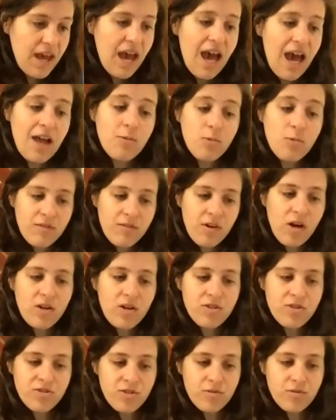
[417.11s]
and we have
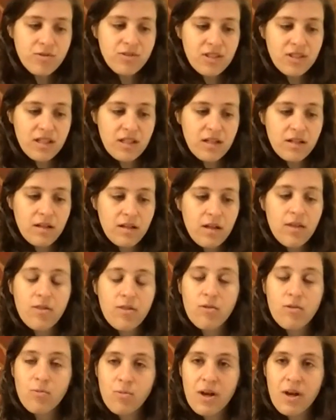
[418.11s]
also seen
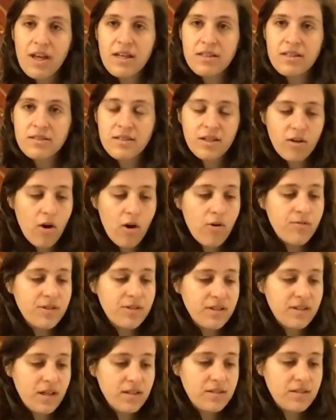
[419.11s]
the ways that
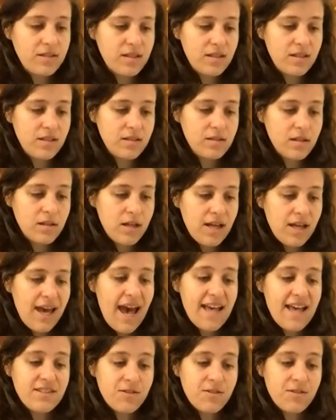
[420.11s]
COVID-19 has